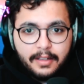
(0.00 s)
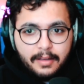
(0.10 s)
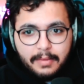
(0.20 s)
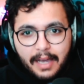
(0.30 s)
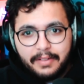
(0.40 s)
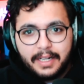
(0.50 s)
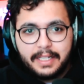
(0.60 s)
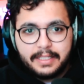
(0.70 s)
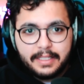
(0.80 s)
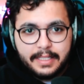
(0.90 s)
Having a
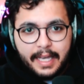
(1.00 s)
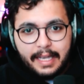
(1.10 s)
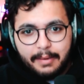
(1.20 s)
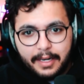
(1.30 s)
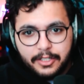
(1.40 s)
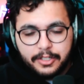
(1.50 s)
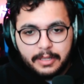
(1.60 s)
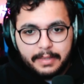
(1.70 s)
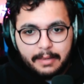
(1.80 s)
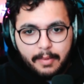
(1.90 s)
decent day, about a
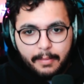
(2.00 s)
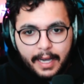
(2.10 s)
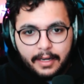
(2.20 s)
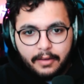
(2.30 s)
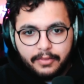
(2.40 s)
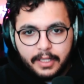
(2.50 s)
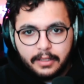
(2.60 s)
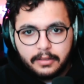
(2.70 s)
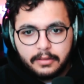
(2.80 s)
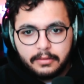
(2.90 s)
stream to get my mind off
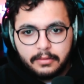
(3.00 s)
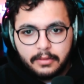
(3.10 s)
things.